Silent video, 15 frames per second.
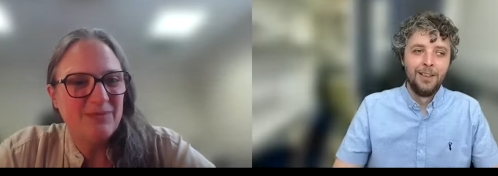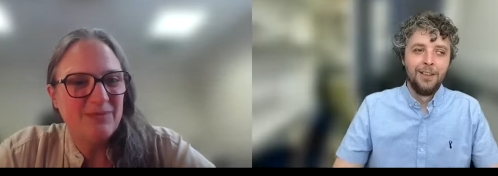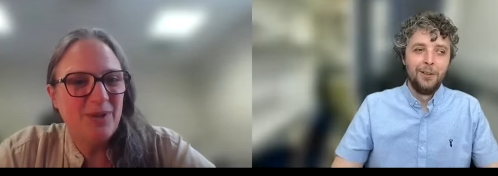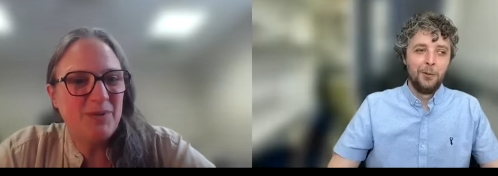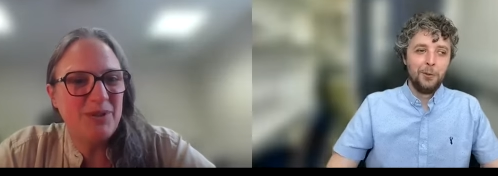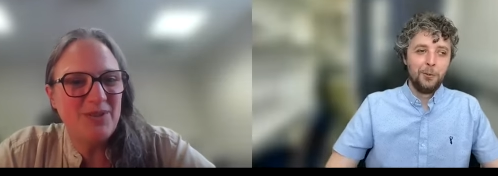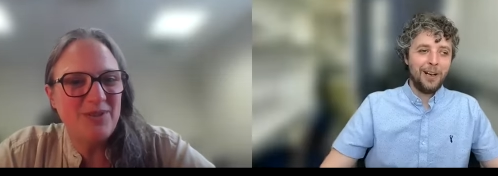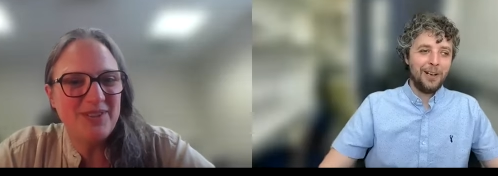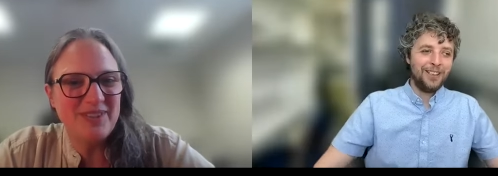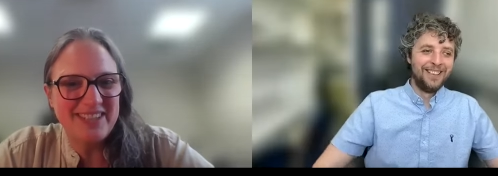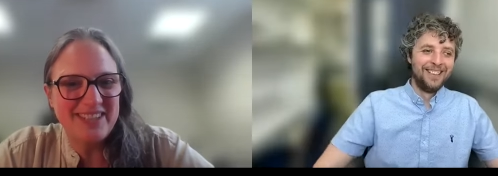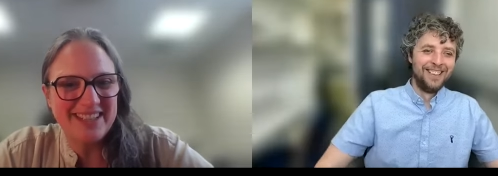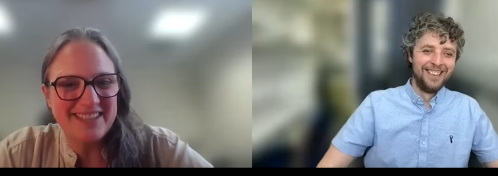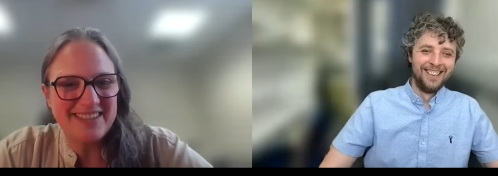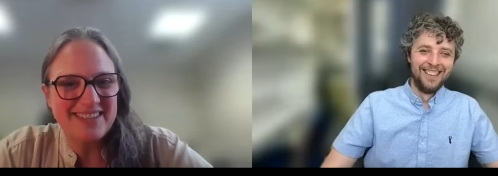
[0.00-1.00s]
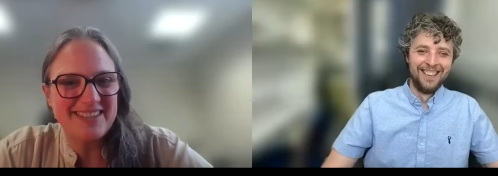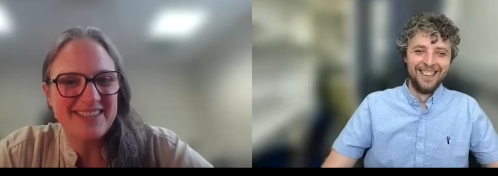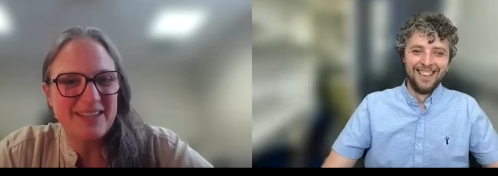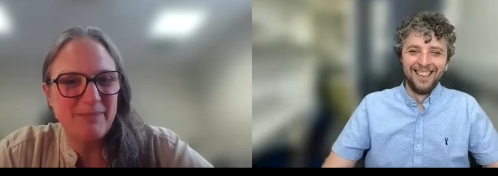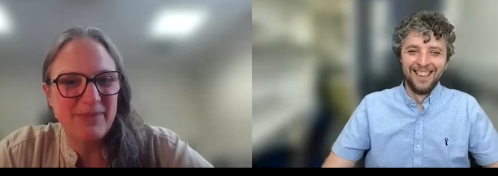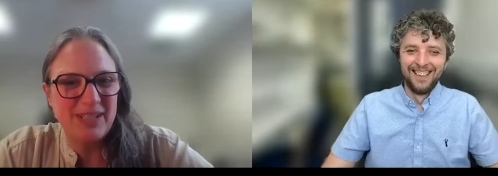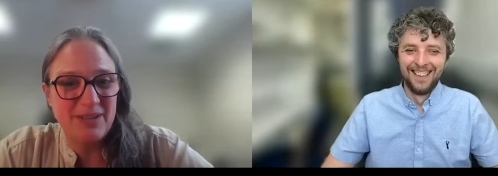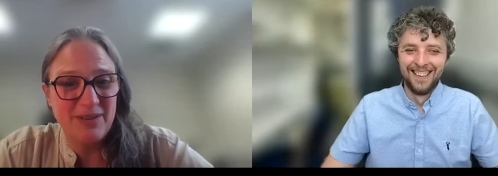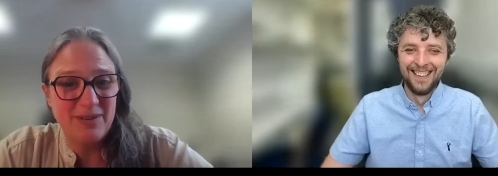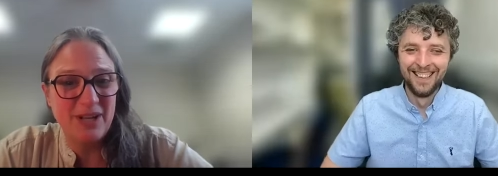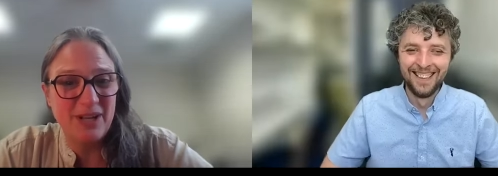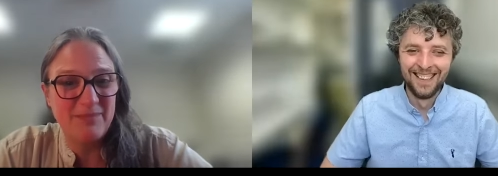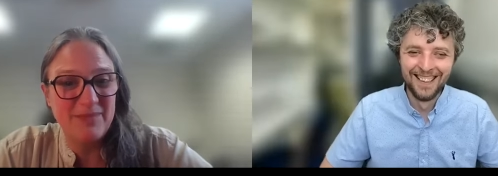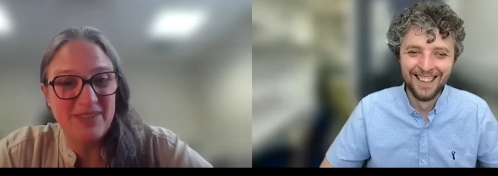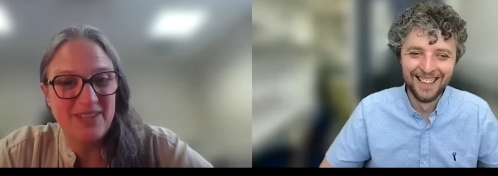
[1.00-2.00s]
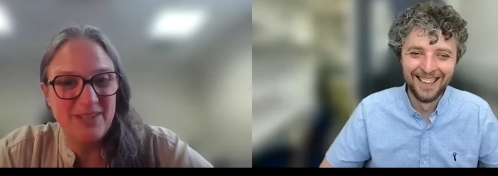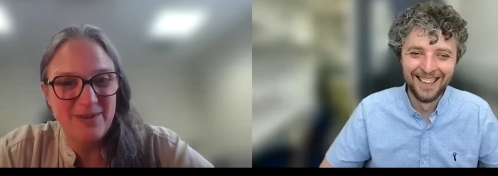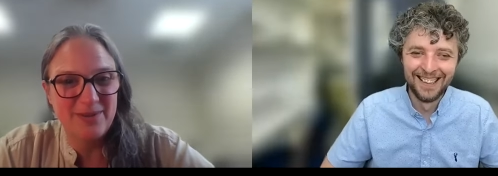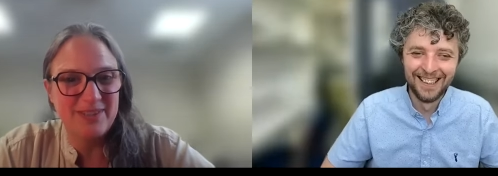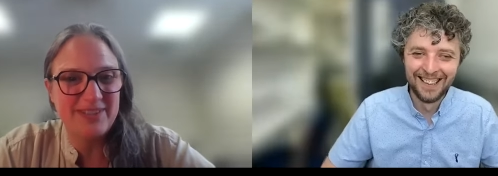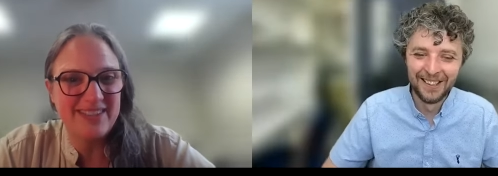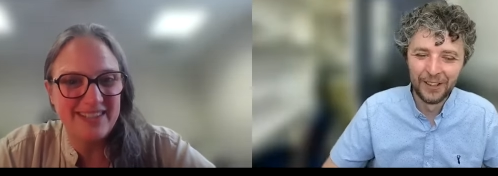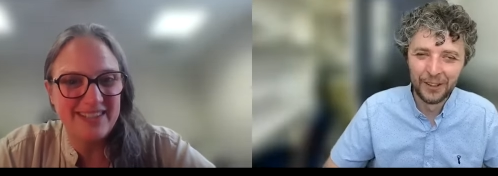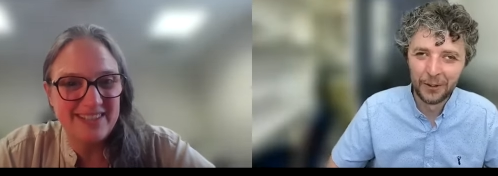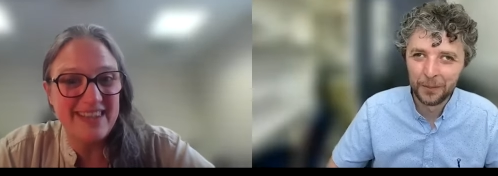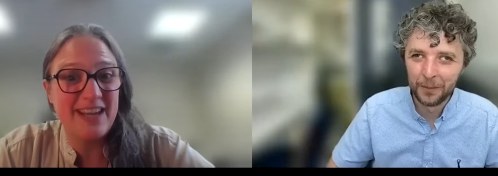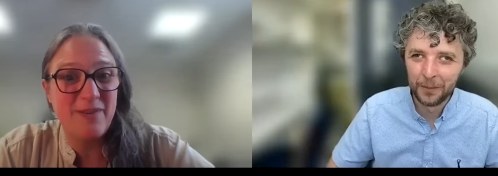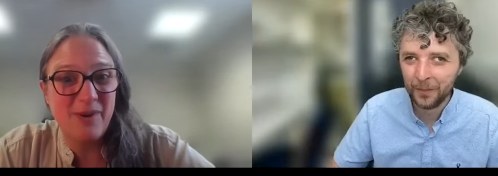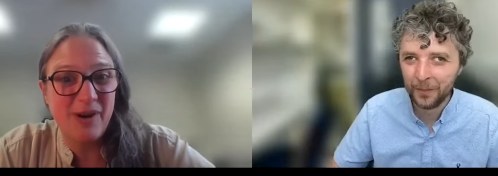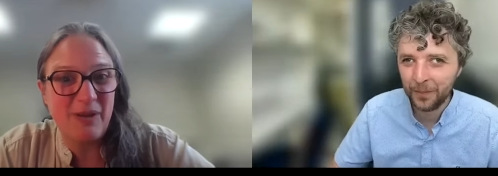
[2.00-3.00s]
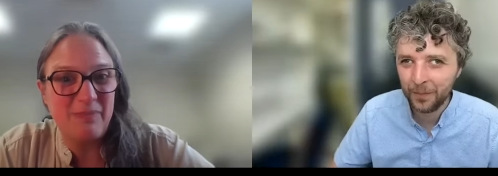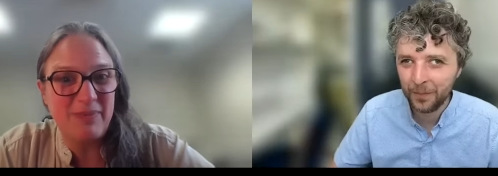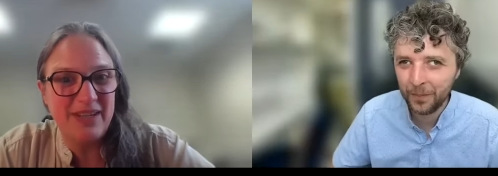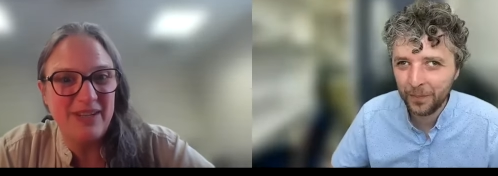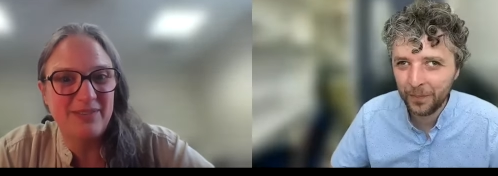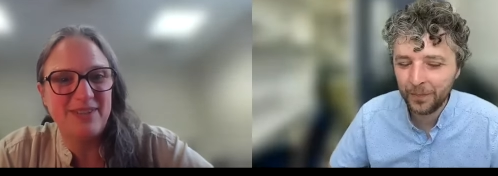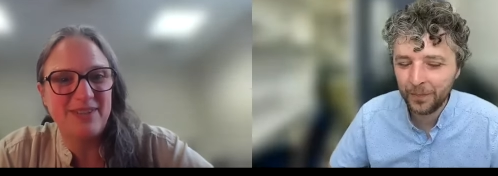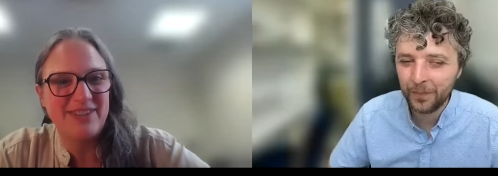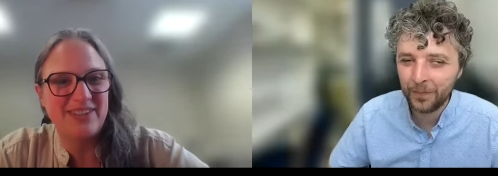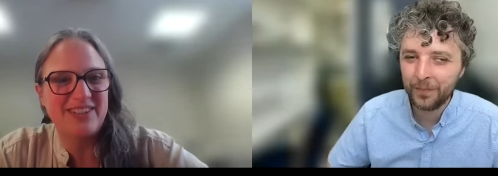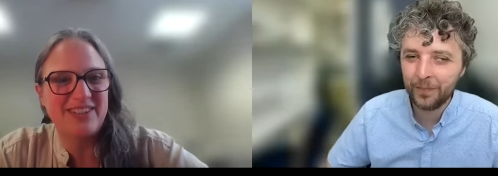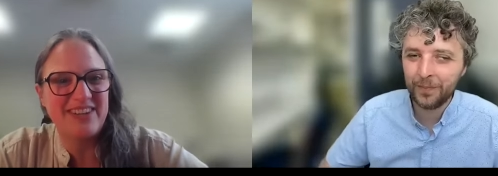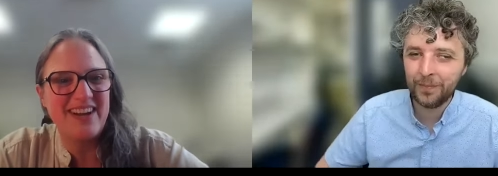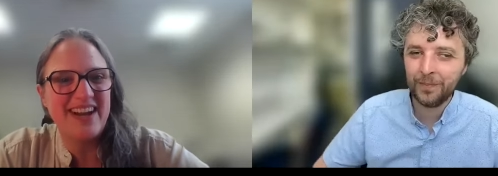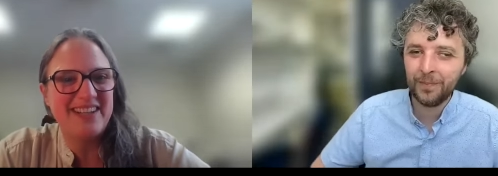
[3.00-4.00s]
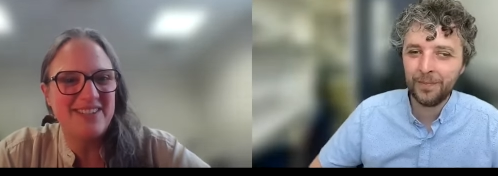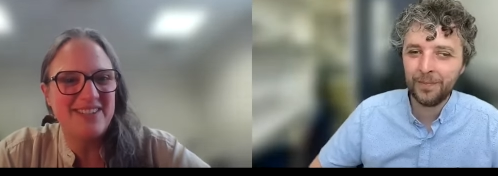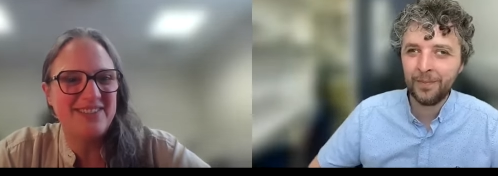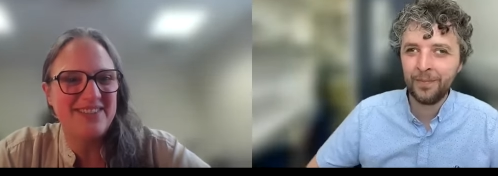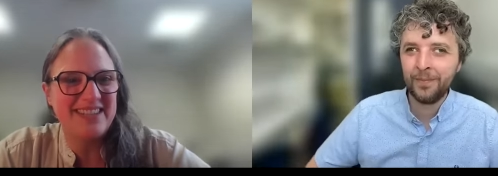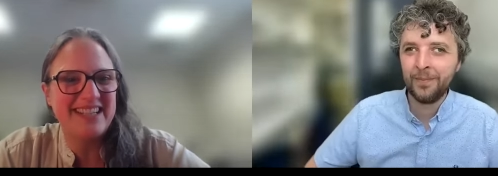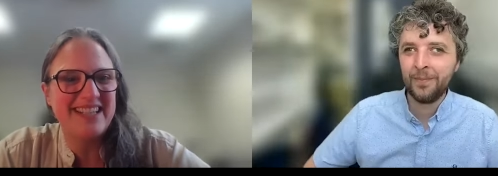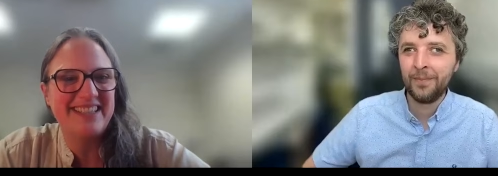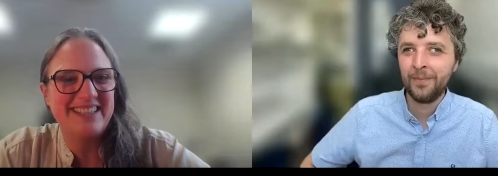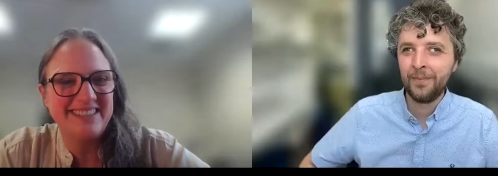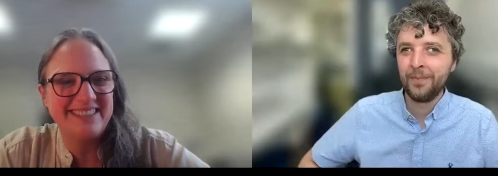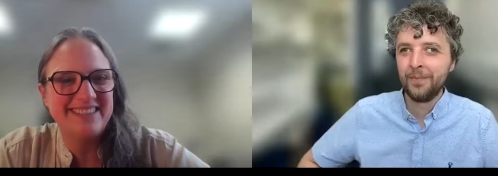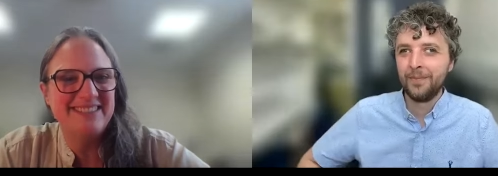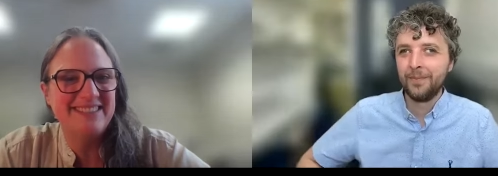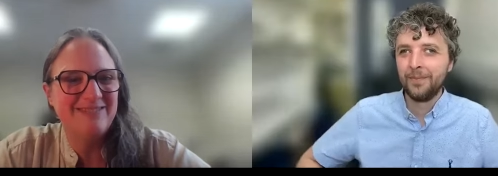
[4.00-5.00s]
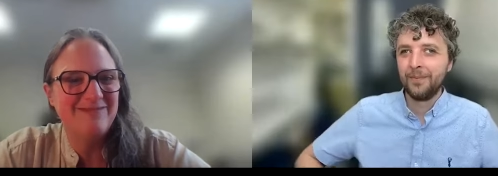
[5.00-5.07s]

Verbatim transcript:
Speaker 1: what would you suggest to somebody who comes to you and says they want to be a researcher at UCL